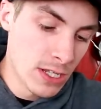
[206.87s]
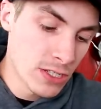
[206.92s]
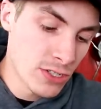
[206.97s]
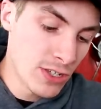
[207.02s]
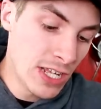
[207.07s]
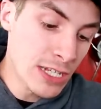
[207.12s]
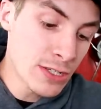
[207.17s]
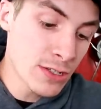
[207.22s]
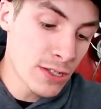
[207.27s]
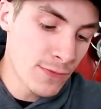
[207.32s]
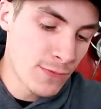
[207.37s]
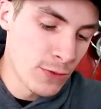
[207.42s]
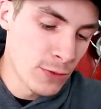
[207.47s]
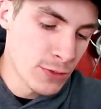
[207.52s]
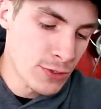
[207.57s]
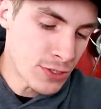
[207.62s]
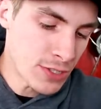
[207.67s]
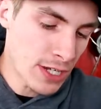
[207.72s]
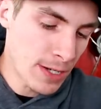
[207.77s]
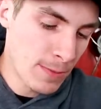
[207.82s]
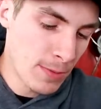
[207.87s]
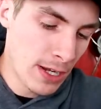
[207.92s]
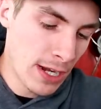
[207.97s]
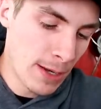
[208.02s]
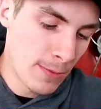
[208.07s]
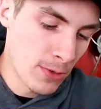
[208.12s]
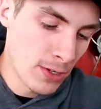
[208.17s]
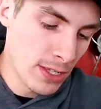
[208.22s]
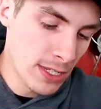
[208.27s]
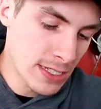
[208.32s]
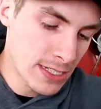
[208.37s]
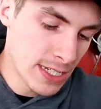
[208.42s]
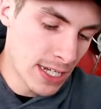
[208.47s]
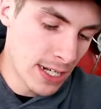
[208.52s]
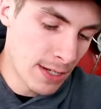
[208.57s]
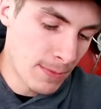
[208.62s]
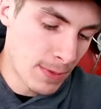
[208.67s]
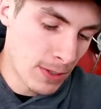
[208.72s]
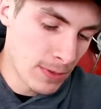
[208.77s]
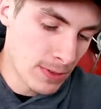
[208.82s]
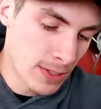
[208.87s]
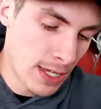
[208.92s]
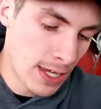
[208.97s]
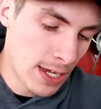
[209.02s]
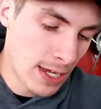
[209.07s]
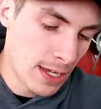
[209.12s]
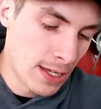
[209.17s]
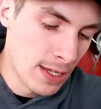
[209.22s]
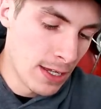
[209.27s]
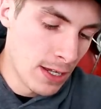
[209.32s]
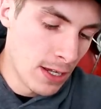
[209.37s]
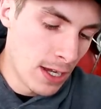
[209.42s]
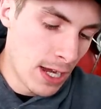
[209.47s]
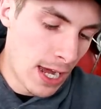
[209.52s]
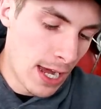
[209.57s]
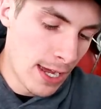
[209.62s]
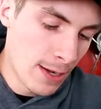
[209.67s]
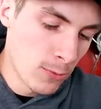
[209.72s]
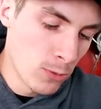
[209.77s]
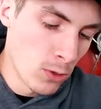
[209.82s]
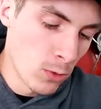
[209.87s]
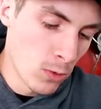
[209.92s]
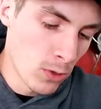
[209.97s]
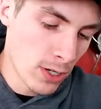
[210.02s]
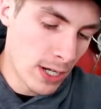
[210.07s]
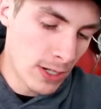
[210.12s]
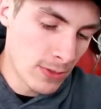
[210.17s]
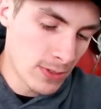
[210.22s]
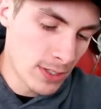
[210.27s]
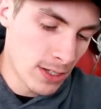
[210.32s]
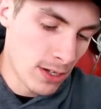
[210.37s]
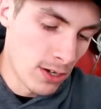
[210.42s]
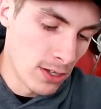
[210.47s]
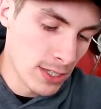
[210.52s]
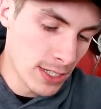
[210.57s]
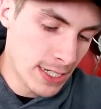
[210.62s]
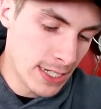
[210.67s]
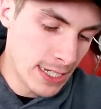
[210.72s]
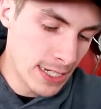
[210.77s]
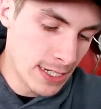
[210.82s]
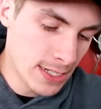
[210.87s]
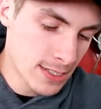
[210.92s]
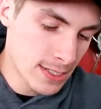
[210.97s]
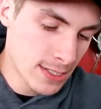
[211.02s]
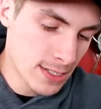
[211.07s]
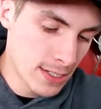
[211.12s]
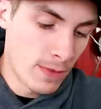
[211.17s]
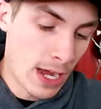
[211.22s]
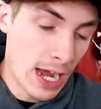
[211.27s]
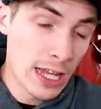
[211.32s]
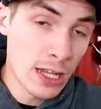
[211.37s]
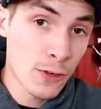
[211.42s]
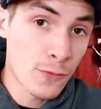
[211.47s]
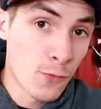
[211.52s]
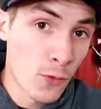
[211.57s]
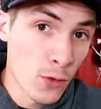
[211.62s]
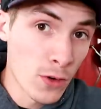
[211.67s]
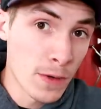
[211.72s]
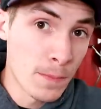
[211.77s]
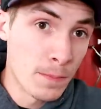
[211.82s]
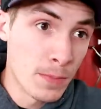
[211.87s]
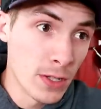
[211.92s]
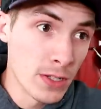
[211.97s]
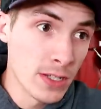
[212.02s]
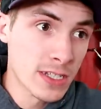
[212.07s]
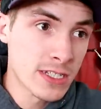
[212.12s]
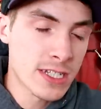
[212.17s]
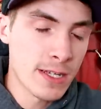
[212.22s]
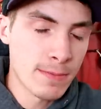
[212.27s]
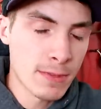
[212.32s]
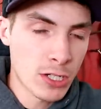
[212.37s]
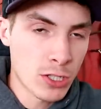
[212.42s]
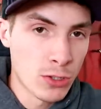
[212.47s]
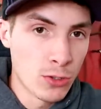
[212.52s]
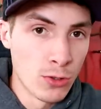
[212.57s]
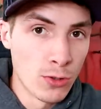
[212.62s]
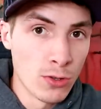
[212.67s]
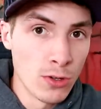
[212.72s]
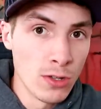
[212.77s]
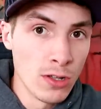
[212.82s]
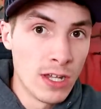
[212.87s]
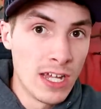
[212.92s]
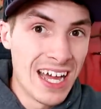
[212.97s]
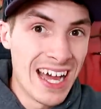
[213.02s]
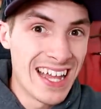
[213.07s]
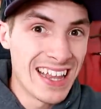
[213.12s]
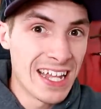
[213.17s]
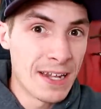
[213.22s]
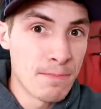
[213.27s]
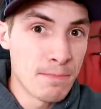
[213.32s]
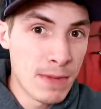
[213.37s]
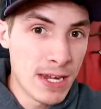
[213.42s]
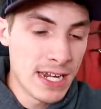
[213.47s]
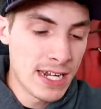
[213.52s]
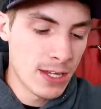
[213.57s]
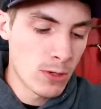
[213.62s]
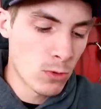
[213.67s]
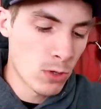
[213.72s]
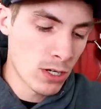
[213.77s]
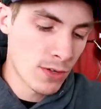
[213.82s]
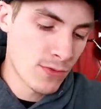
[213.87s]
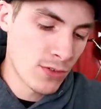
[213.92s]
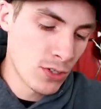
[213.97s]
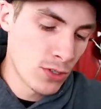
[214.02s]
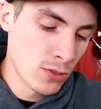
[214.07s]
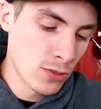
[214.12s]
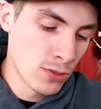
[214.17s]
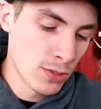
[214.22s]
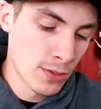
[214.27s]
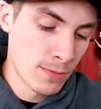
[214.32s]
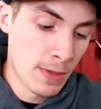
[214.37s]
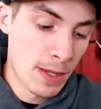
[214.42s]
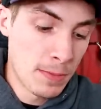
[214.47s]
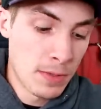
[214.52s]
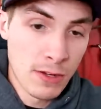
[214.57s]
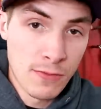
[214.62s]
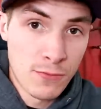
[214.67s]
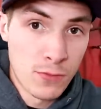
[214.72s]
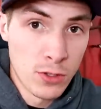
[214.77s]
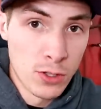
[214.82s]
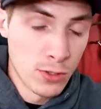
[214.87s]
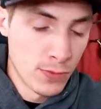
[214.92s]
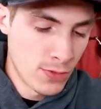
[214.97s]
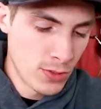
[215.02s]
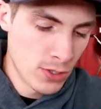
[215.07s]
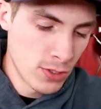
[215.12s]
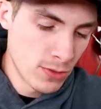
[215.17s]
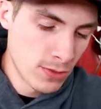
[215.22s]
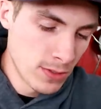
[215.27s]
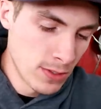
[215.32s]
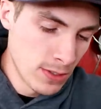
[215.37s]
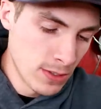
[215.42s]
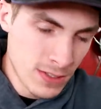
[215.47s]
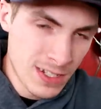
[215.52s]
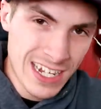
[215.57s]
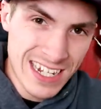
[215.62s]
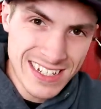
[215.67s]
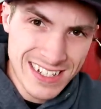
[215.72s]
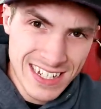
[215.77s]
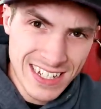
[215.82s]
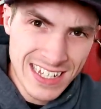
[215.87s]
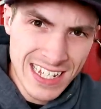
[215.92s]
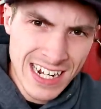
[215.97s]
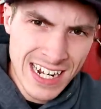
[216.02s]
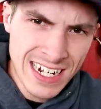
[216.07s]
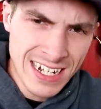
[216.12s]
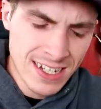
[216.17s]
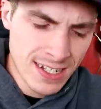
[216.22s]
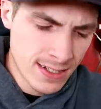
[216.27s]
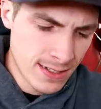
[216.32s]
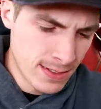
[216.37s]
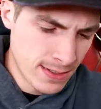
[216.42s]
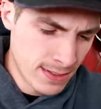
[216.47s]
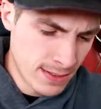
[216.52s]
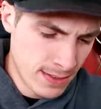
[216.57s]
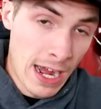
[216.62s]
So that's what the future is going to bring. I'm really excited about that. I will work out all the kinks. I look forward to building something cool and then meeting one of you or maybe a few of you. Do you guys dig that idea?